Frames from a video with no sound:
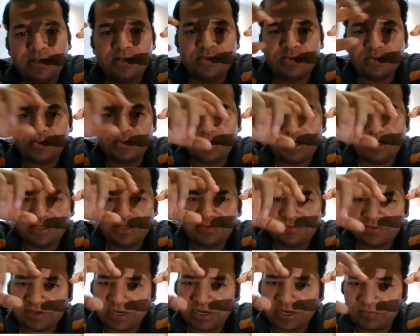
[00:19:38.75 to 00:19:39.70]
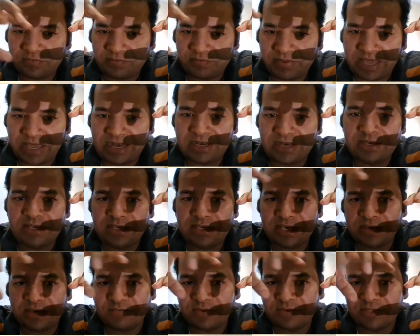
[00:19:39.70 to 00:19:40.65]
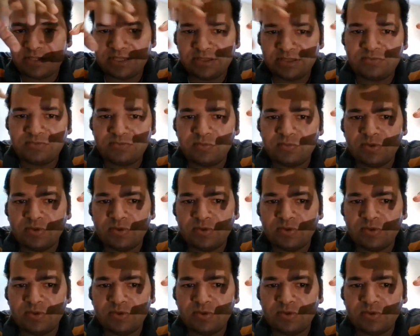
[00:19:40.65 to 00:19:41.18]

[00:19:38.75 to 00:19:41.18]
So it is kind of parallelly, everything is